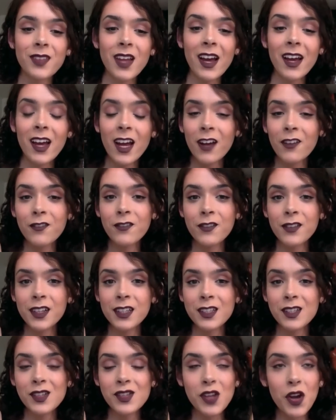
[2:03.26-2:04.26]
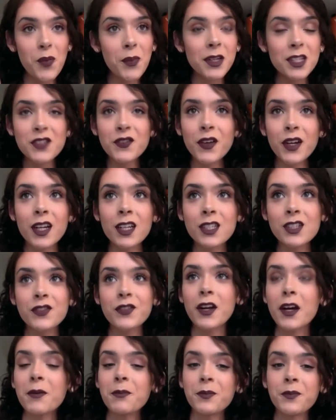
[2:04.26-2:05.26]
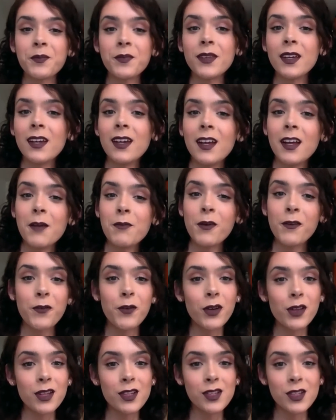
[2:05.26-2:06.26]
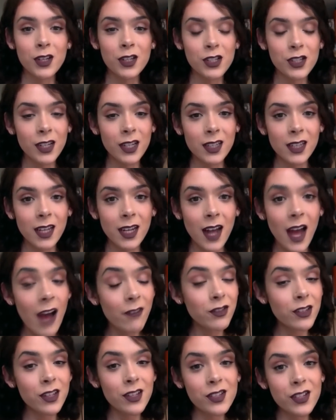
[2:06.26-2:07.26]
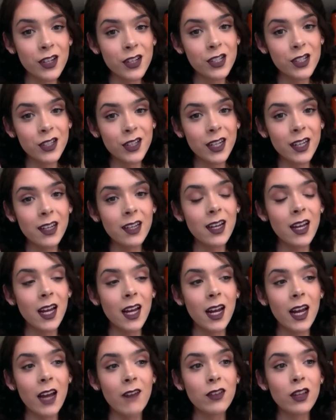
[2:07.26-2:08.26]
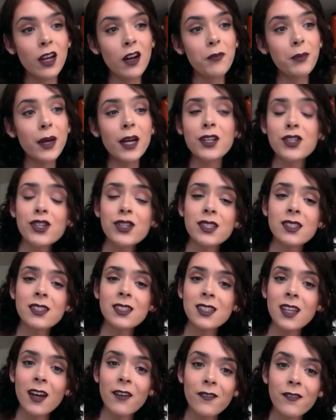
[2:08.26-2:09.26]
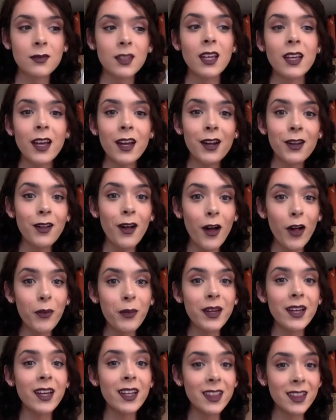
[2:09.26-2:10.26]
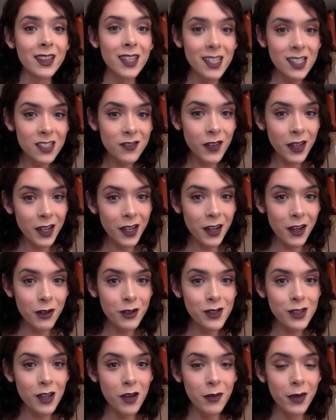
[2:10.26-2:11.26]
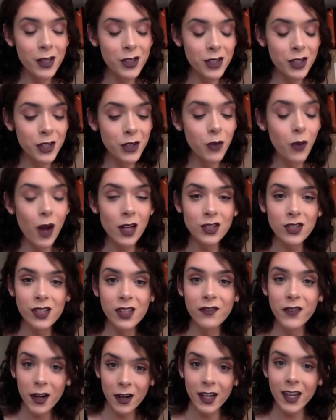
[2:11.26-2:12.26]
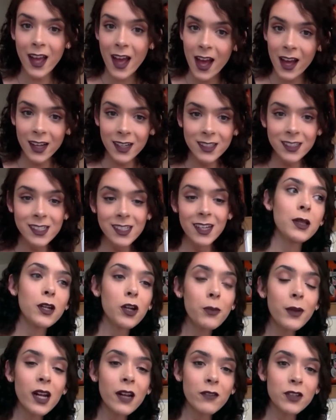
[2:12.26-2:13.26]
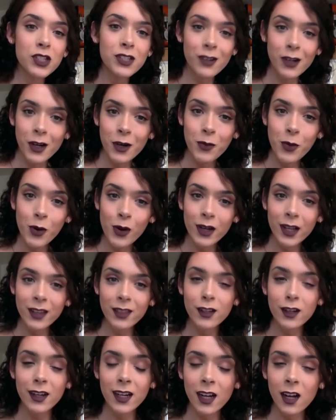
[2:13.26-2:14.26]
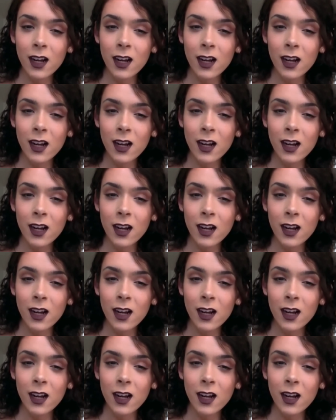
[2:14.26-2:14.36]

I have so much footage from before the surgery and then after the surgery, and I have a lot of pictures and stuff. It'll all be in this video, so make sure you watch the very end. A little bit of a trigger warning, there